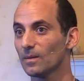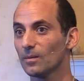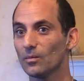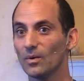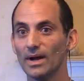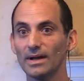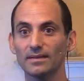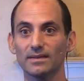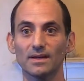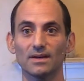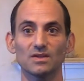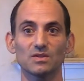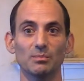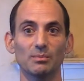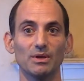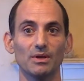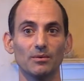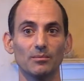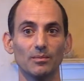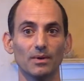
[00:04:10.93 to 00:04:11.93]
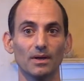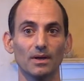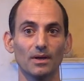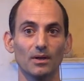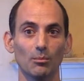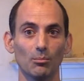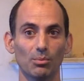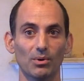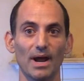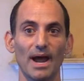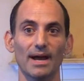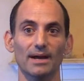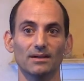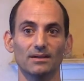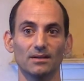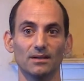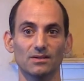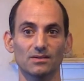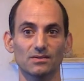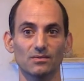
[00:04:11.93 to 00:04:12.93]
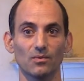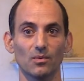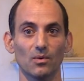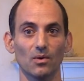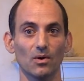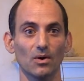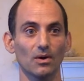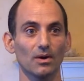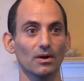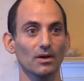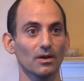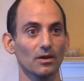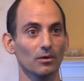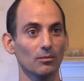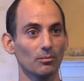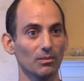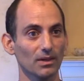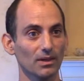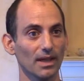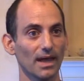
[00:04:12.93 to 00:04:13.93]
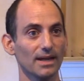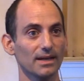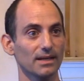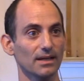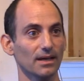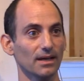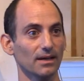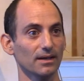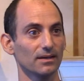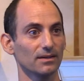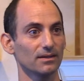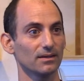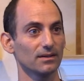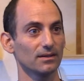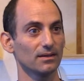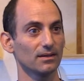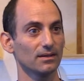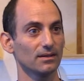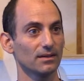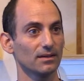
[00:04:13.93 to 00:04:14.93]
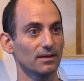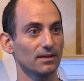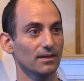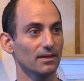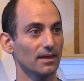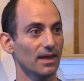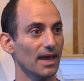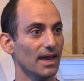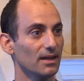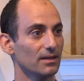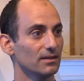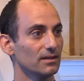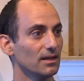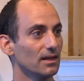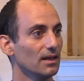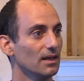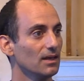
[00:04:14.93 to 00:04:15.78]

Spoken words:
right, that has been practiced for millennia, and,